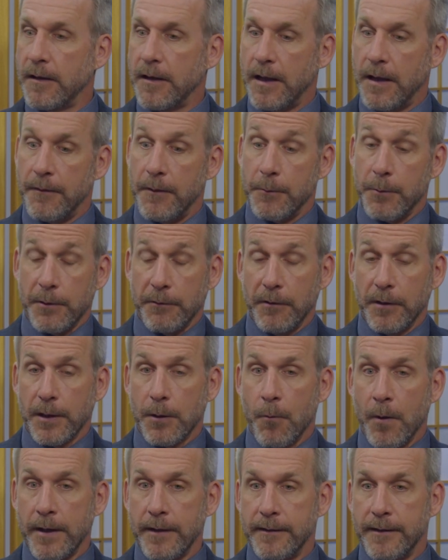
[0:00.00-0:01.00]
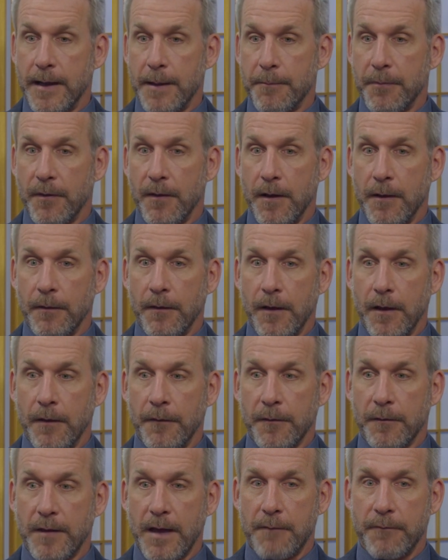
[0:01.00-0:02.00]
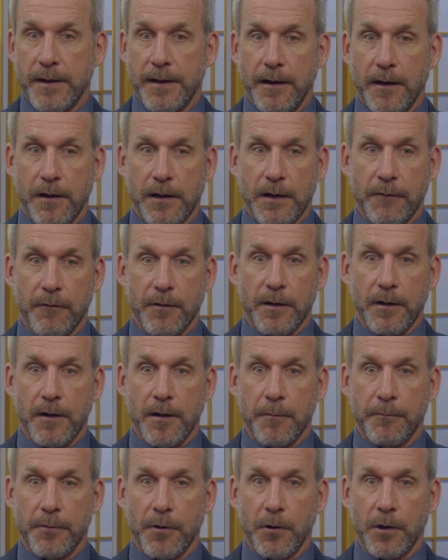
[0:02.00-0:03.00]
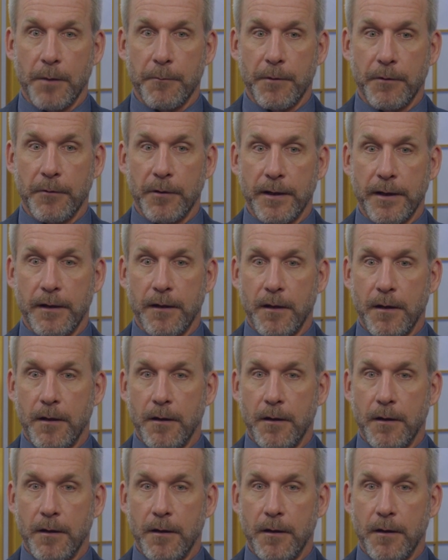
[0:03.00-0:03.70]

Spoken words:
and then we really went in depth on the Savvy Caregiver program, a really